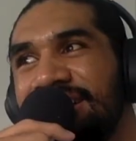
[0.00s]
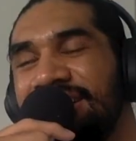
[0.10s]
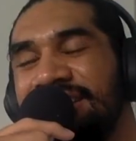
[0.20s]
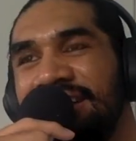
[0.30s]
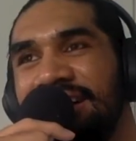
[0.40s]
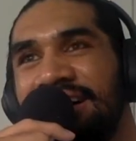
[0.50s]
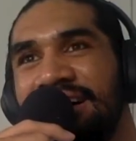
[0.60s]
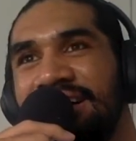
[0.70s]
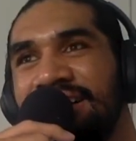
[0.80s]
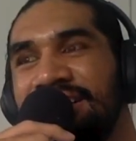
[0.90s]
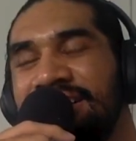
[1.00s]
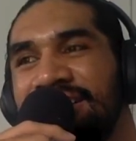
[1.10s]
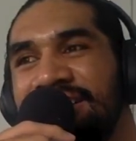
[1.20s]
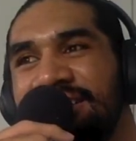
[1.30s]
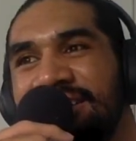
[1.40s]
Nah,
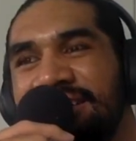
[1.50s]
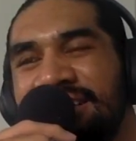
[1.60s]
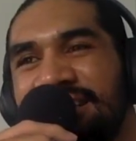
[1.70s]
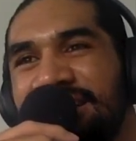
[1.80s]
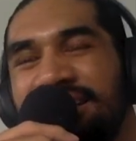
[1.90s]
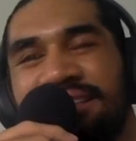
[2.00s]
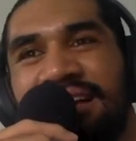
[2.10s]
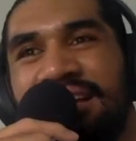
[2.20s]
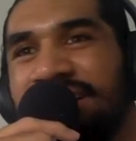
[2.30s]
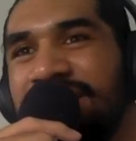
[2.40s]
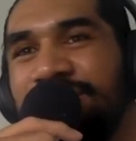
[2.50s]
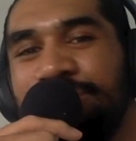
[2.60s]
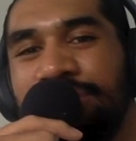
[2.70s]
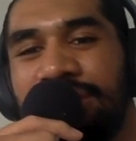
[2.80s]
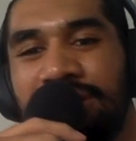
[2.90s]
yeah, it's kind of,
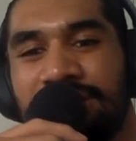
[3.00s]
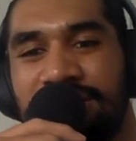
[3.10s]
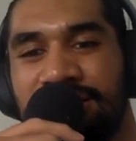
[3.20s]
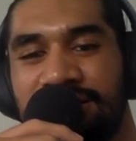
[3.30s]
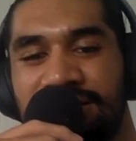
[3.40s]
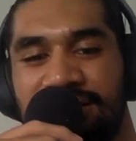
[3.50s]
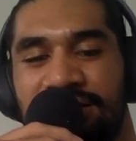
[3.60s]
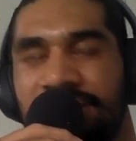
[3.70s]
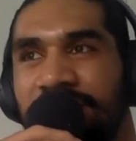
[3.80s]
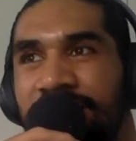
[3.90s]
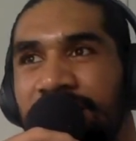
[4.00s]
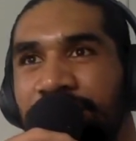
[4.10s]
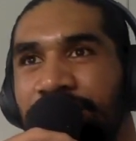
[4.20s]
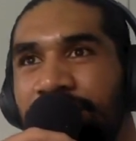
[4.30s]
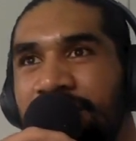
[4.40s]
bro,
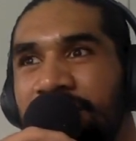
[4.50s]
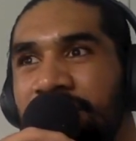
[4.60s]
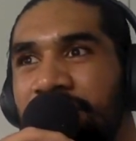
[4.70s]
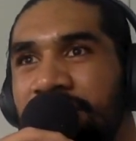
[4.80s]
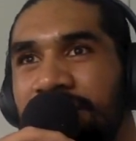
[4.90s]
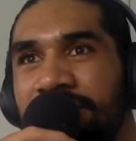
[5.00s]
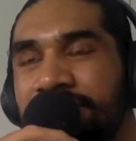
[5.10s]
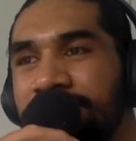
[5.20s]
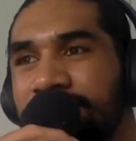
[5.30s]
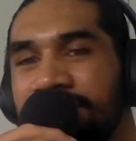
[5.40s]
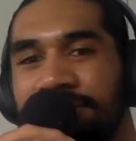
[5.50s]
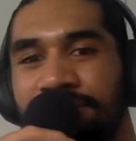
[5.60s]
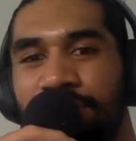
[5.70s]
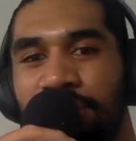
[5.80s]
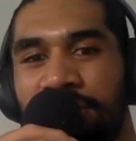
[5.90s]
made a career out of
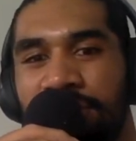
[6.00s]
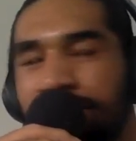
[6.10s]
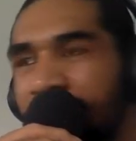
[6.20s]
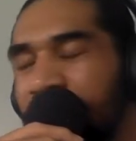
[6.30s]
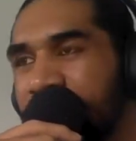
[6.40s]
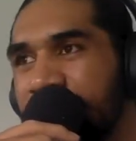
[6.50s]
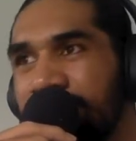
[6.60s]
falling on the ground. So